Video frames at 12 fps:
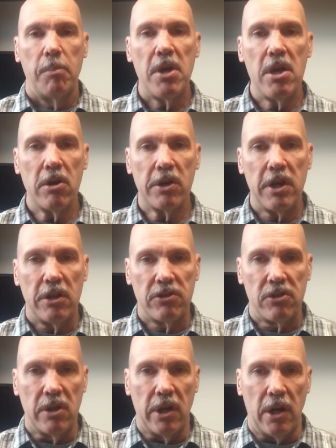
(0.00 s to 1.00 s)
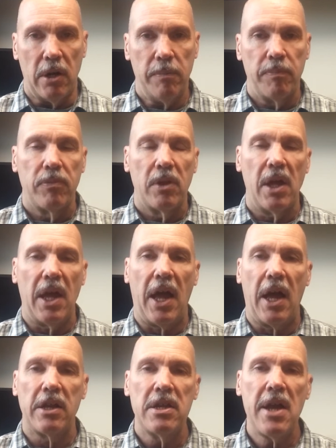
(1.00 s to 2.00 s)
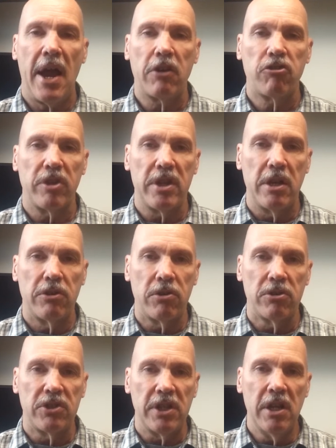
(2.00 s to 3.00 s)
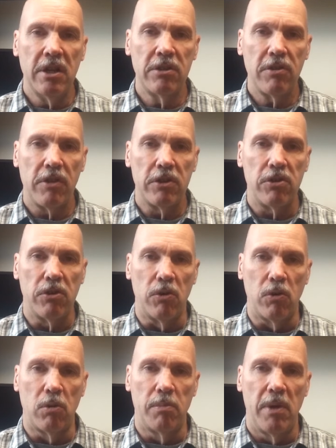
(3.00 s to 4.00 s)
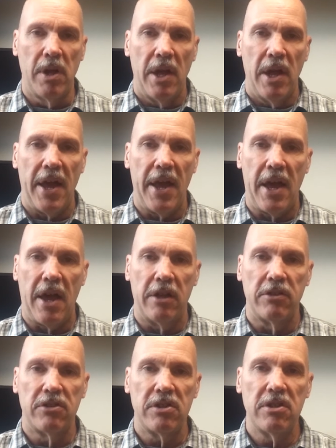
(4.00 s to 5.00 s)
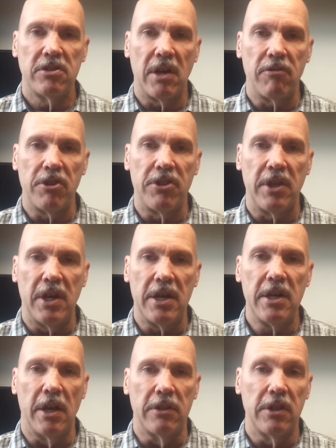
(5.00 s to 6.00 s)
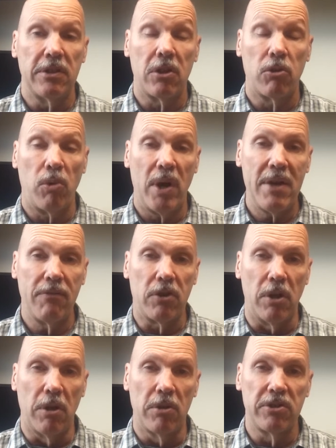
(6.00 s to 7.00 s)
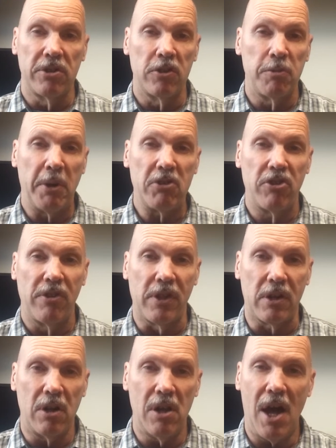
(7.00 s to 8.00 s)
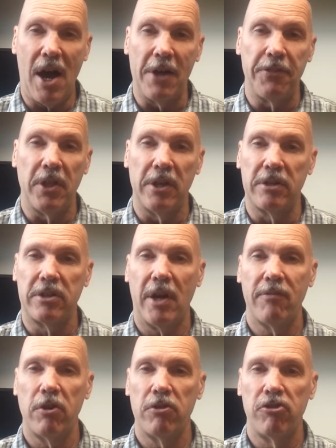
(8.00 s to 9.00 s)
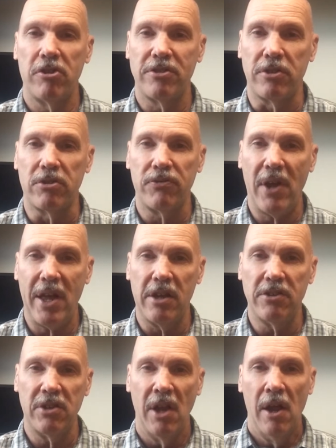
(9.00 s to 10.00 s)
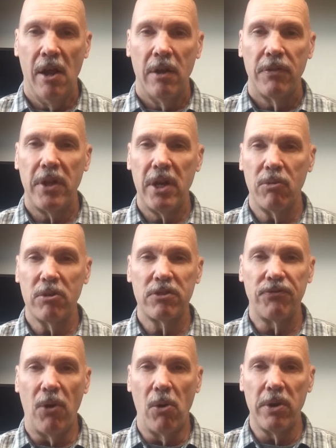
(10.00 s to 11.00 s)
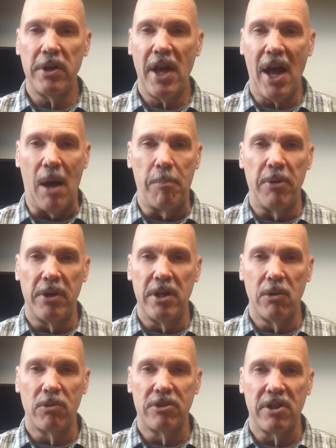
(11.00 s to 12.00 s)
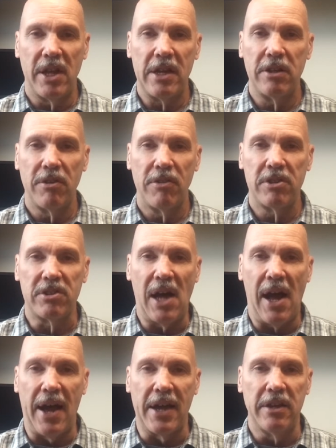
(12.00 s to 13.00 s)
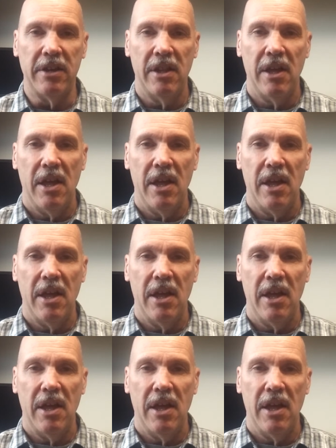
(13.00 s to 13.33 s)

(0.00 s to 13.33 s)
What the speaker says: Peter gets there and he actually enters into the tomb and sees everything, and that the grave clothes, and especially the cloth that had covered Jesus' face, that it was folded up and it was laying to the side.